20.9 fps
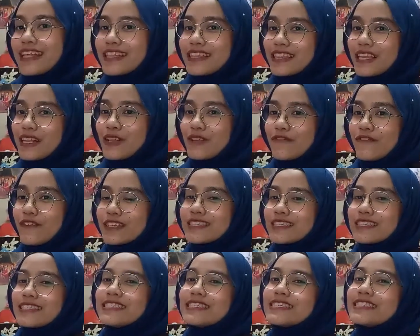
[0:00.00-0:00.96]
Telophase.
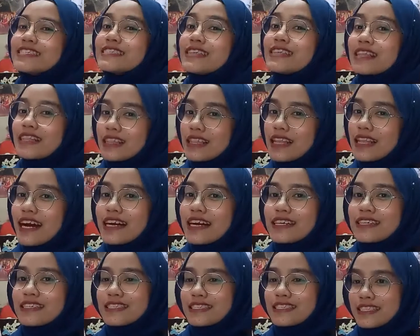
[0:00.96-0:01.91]
This is the
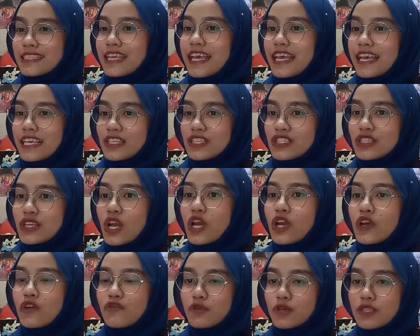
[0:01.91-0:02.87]
last stage,
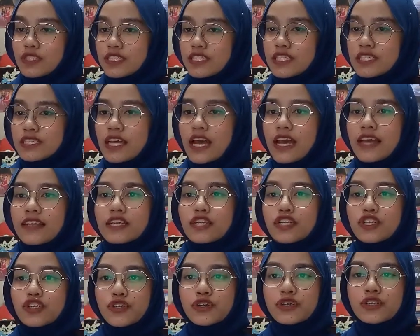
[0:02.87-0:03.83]
which is the
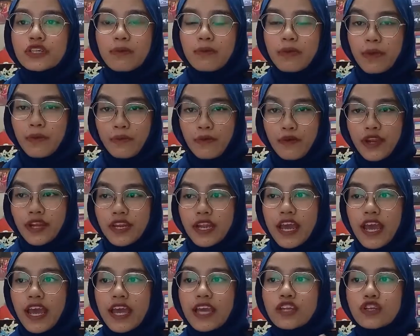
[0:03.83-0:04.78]
nuclear membrane
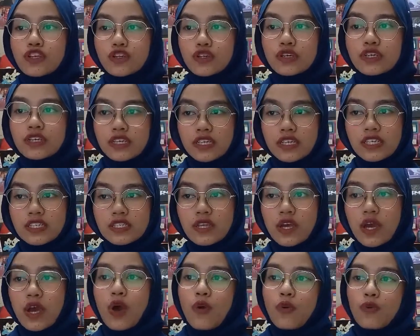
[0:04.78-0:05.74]
and nucleus
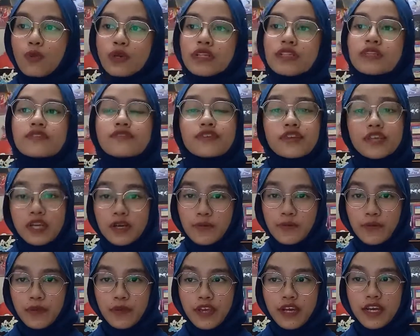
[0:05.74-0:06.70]
will
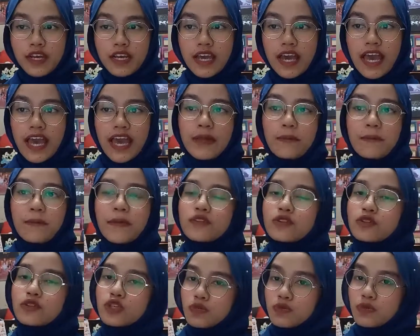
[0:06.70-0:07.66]
reappear and
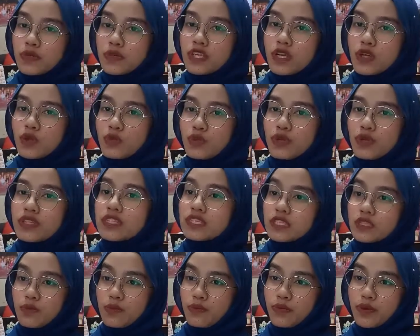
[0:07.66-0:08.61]
magnetic spindle will
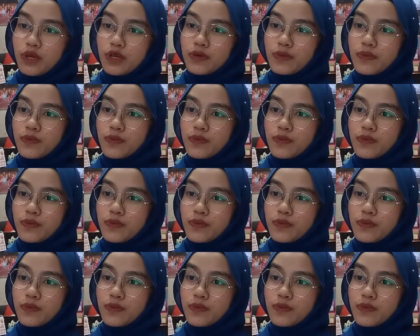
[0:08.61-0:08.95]
disappear.